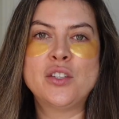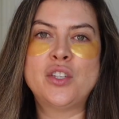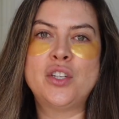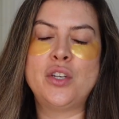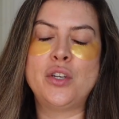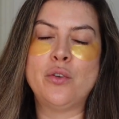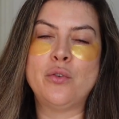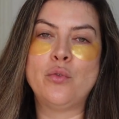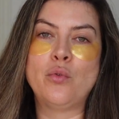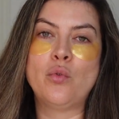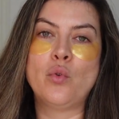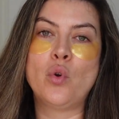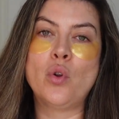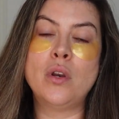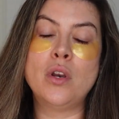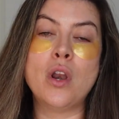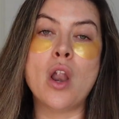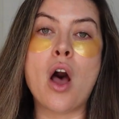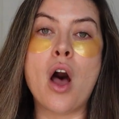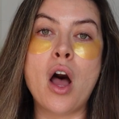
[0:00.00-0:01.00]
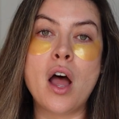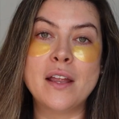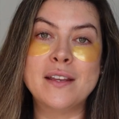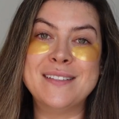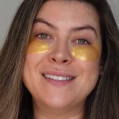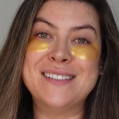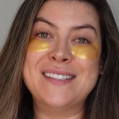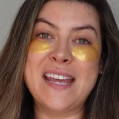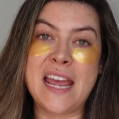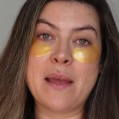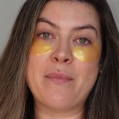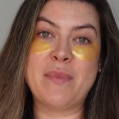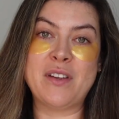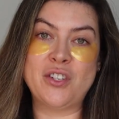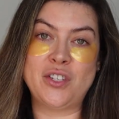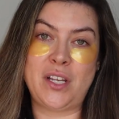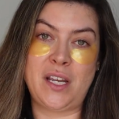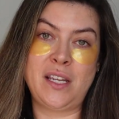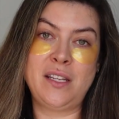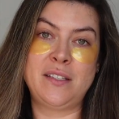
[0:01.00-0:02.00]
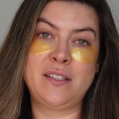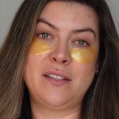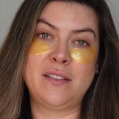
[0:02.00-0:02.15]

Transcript: To not damage it,